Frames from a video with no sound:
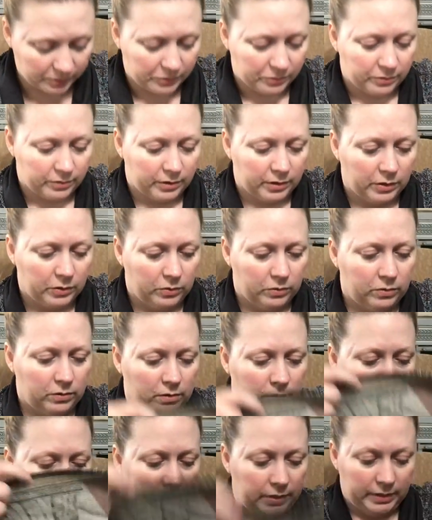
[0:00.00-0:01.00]
was really
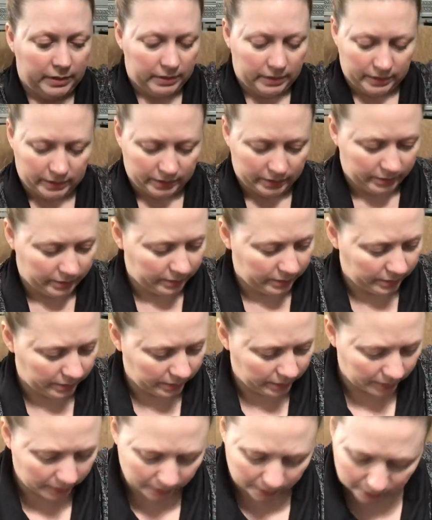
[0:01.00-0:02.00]
cool. It
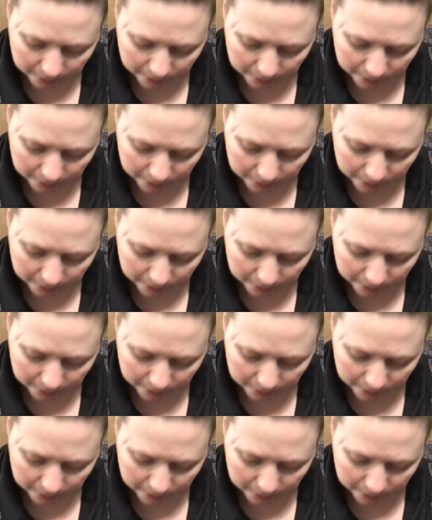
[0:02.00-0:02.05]
is